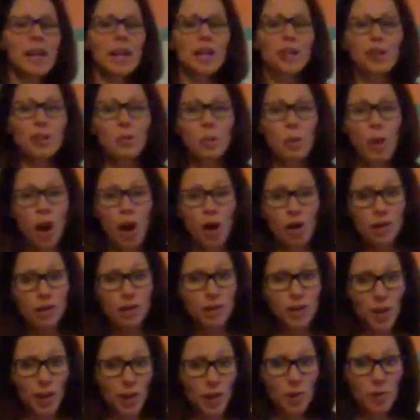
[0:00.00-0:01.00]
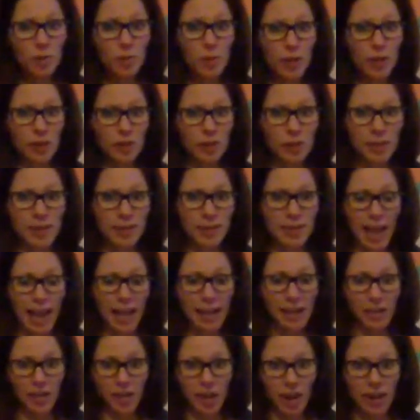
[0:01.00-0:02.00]
You will also, when you
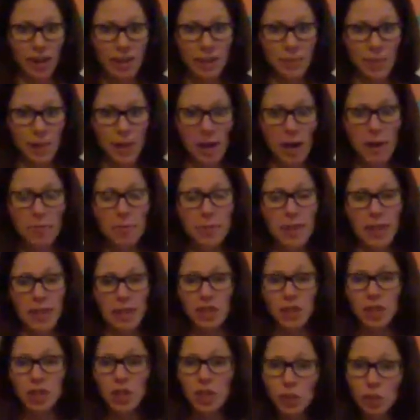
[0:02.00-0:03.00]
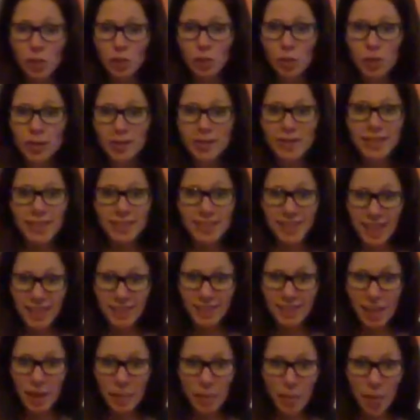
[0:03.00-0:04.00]
sign your husband up, get 2
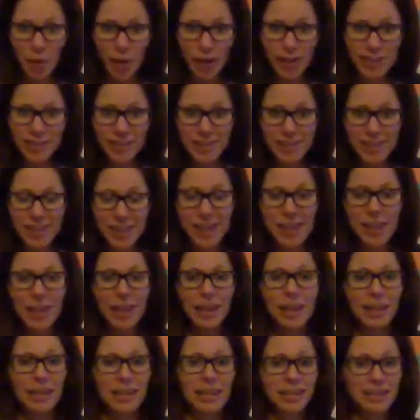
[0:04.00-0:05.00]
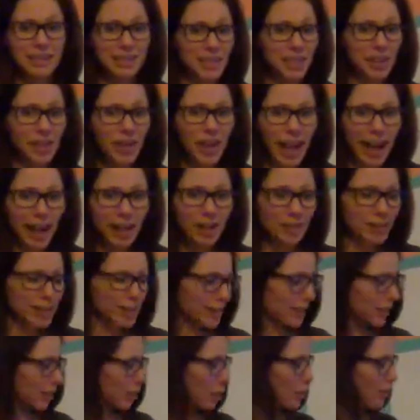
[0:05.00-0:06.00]
Success Club points. He still
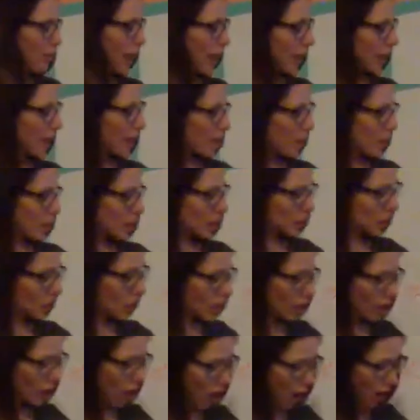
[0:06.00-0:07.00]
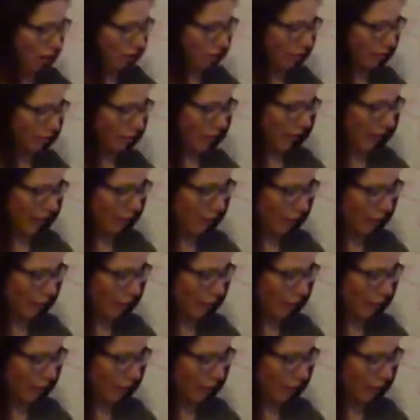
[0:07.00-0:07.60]
counts. You make commission off of that